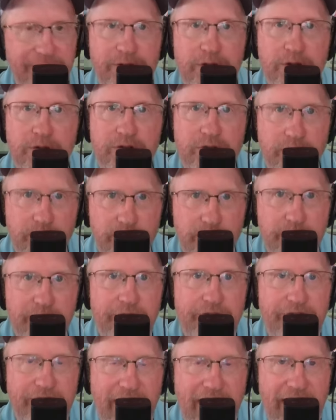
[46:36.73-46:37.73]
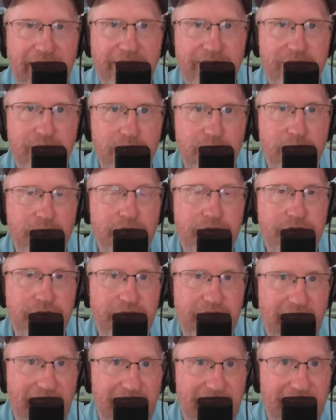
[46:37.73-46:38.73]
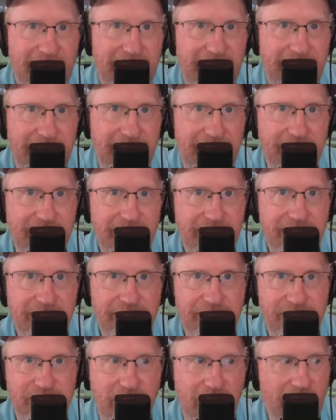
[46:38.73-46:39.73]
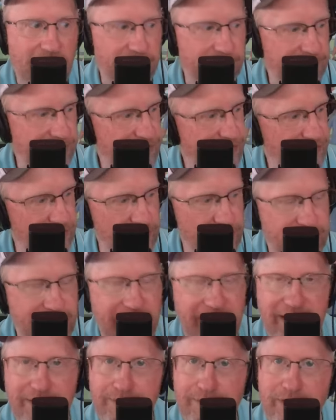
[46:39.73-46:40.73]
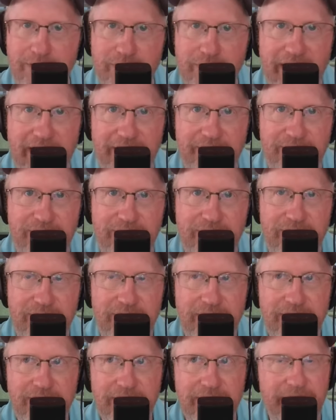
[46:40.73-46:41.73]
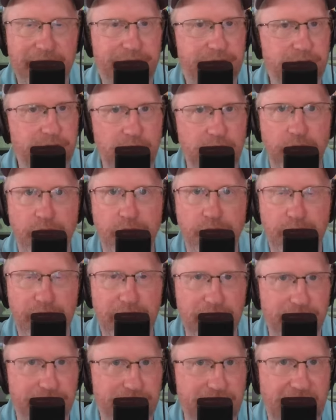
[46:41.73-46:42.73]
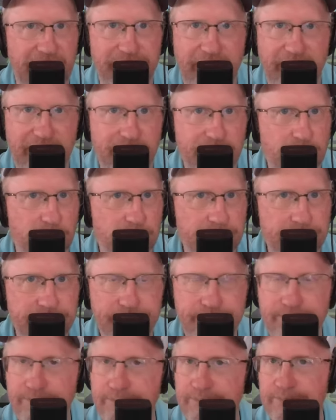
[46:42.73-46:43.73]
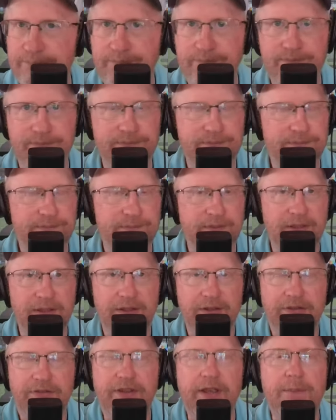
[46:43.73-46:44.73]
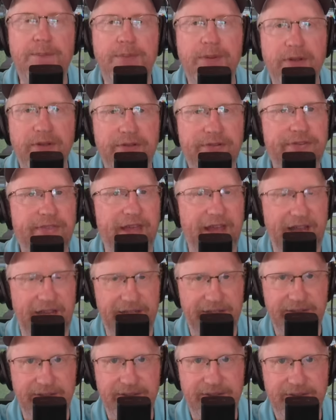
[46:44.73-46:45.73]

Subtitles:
if you do decide to stay in college, you can't be drafted until you're 3 years out of high school. Simple as that.